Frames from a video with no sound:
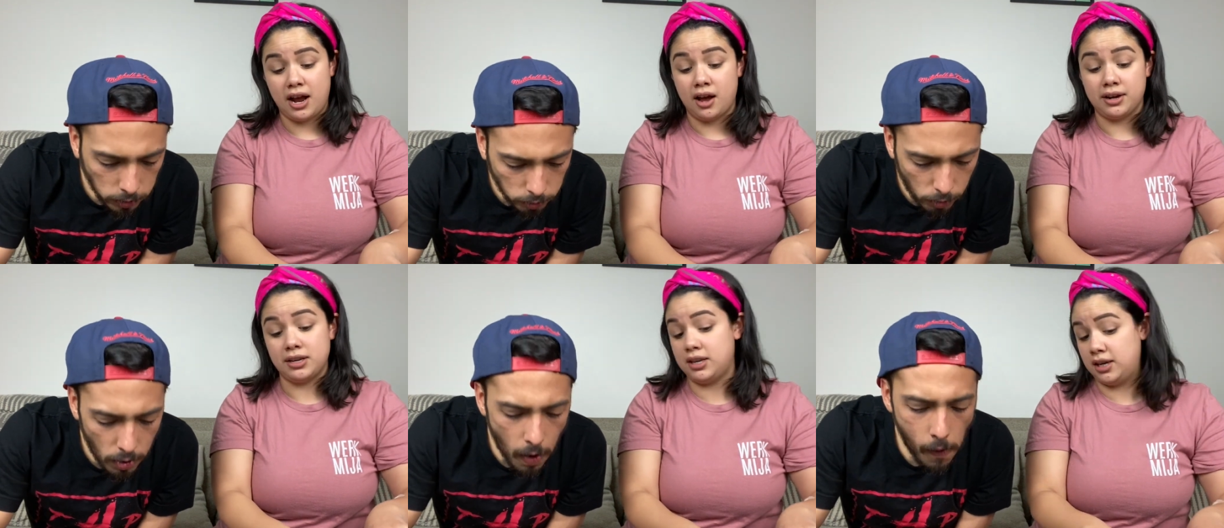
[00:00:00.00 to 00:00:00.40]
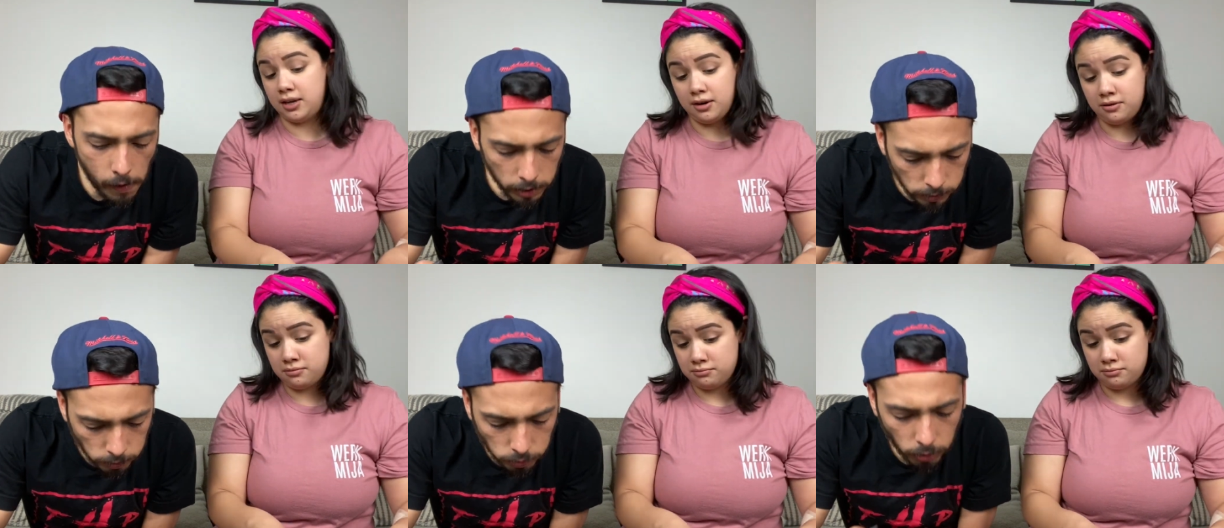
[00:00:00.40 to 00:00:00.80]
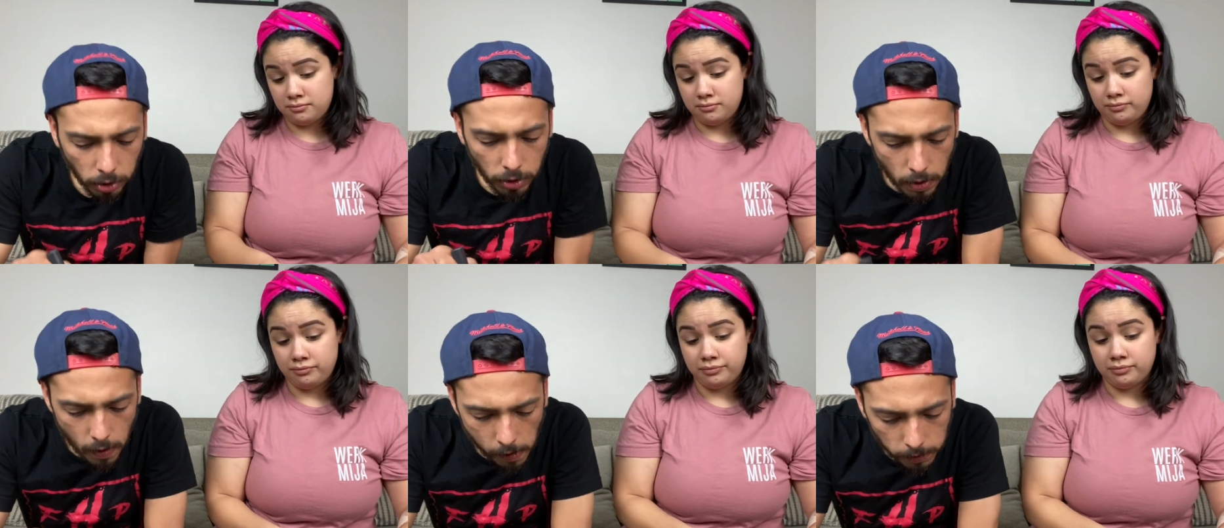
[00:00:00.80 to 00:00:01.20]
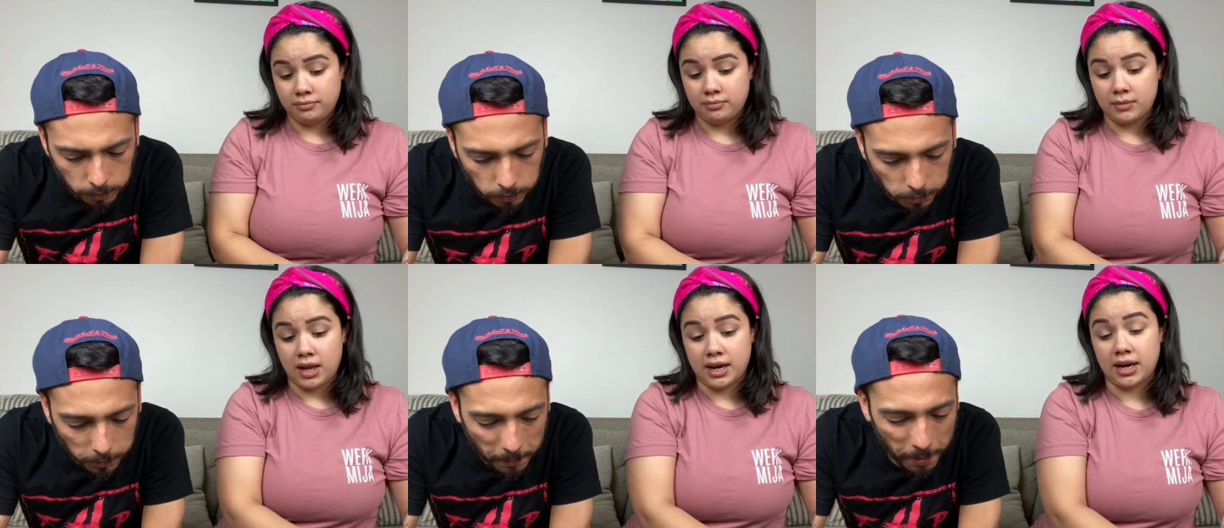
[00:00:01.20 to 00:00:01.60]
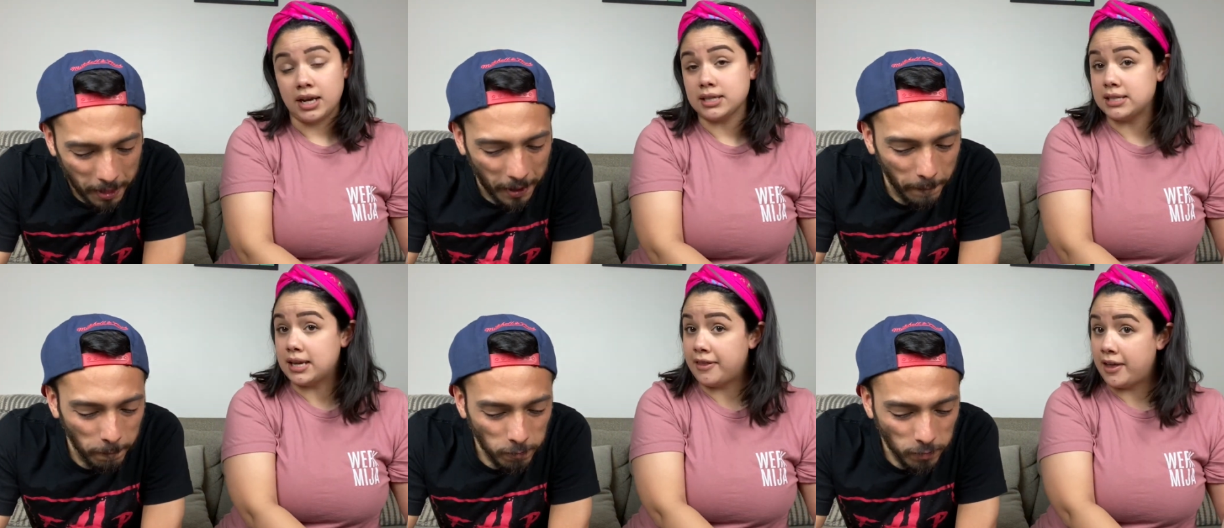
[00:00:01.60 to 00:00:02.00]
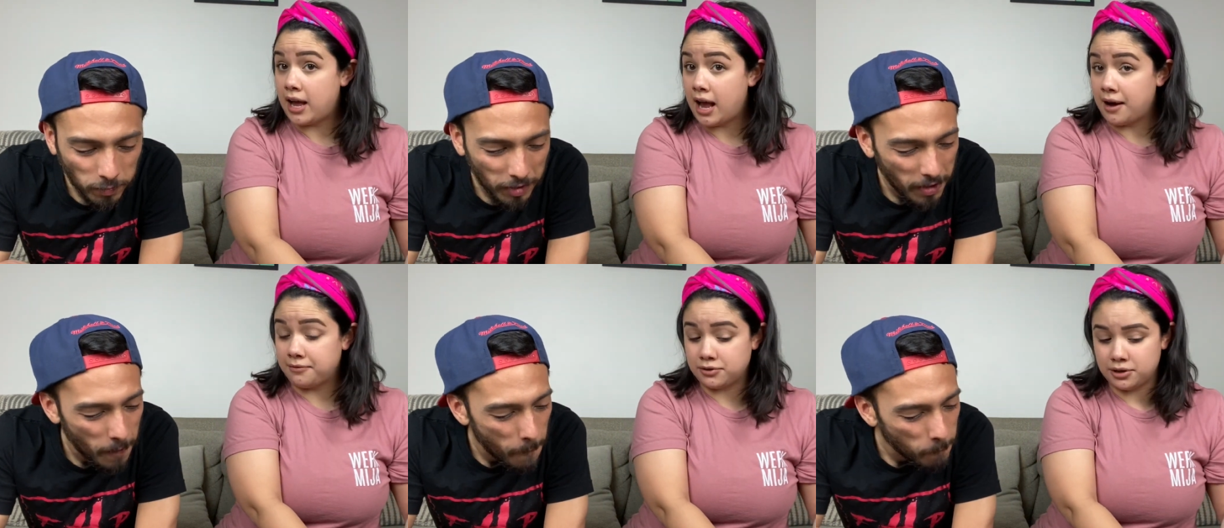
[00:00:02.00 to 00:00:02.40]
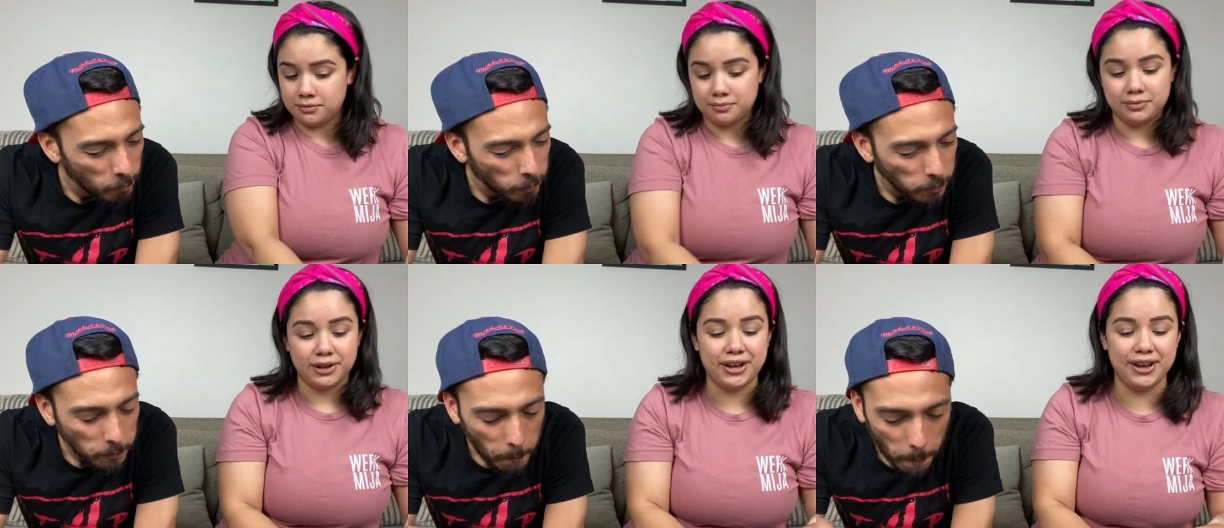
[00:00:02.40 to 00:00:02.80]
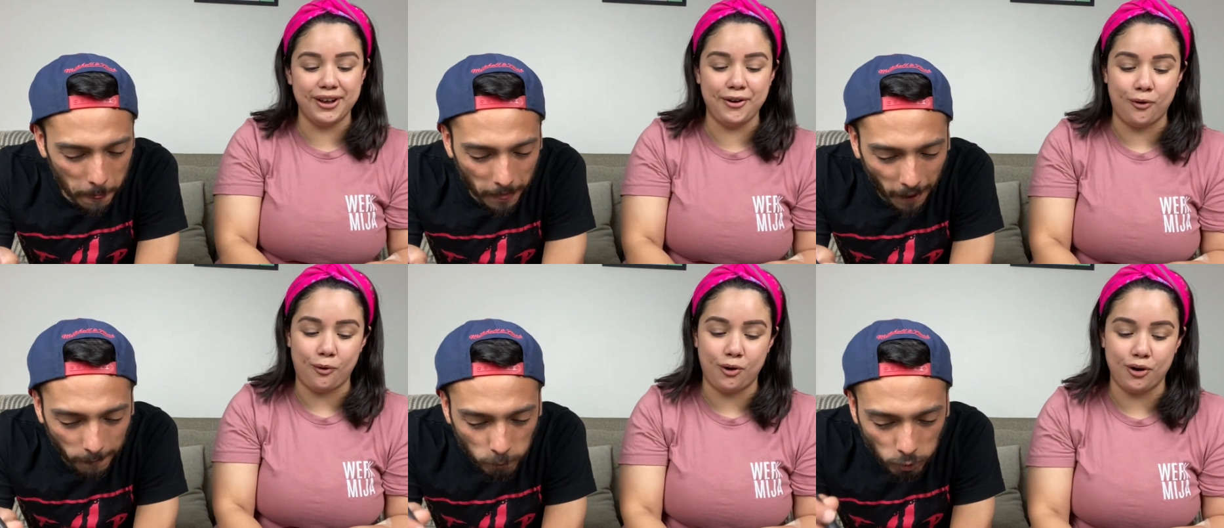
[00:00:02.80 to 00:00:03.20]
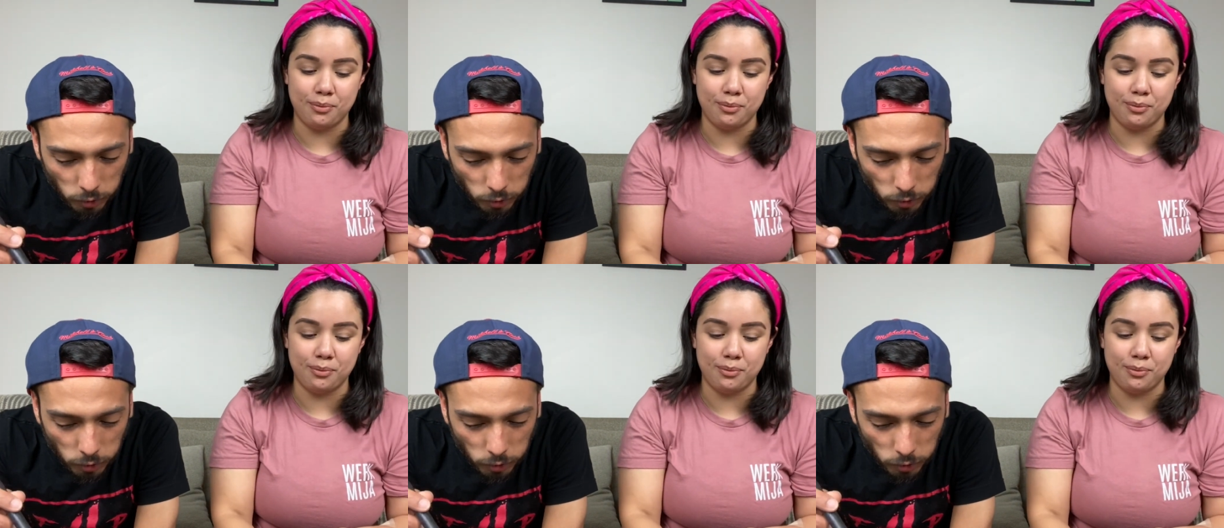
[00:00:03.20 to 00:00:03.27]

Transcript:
Speaker 1: on keto. I can't say that after or